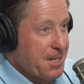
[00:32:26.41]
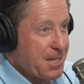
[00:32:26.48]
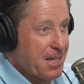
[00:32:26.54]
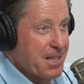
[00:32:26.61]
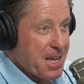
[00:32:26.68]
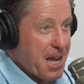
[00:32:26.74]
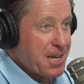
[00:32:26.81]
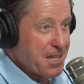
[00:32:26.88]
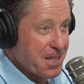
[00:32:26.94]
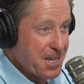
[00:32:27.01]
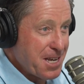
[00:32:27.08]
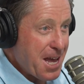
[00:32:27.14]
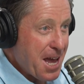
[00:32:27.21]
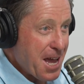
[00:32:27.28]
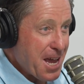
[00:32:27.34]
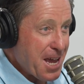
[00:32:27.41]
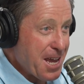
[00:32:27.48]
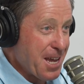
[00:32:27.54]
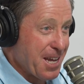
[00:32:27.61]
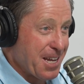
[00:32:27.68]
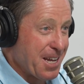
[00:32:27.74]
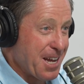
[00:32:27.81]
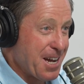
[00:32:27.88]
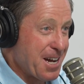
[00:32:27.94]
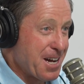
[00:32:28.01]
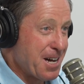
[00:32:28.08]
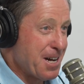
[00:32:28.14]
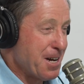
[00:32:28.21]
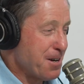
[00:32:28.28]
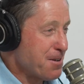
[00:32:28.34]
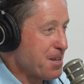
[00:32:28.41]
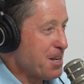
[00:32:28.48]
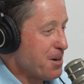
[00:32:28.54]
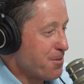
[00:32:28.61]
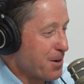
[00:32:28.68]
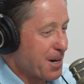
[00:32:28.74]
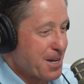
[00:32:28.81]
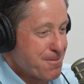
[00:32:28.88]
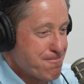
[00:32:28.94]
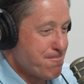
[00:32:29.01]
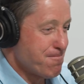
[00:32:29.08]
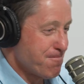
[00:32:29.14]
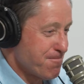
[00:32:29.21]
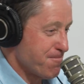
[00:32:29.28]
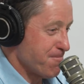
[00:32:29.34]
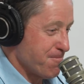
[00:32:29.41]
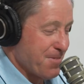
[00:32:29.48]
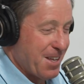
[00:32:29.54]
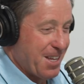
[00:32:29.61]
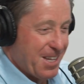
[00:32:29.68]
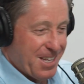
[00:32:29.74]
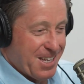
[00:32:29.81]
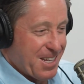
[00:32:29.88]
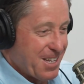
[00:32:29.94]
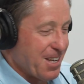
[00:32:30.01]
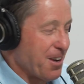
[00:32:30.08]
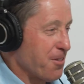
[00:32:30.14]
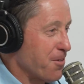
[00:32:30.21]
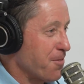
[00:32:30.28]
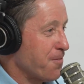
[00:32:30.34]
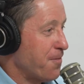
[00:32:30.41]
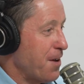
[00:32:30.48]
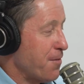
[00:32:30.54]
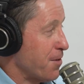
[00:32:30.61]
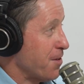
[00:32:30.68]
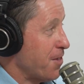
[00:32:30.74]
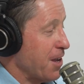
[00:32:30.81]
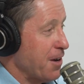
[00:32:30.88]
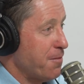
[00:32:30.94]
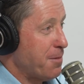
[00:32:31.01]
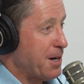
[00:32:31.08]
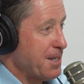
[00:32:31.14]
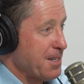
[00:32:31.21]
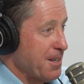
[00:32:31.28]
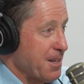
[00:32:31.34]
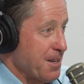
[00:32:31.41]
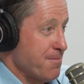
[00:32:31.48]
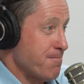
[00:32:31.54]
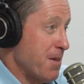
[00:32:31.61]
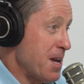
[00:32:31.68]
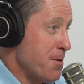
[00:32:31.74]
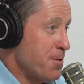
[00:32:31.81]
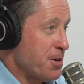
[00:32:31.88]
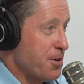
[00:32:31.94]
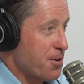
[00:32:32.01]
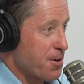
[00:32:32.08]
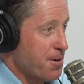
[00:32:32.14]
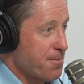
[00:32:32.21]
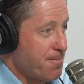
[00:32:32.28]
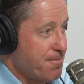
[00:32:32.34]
at the end of the day, when another favorite thing of mine is like, hey, when you're,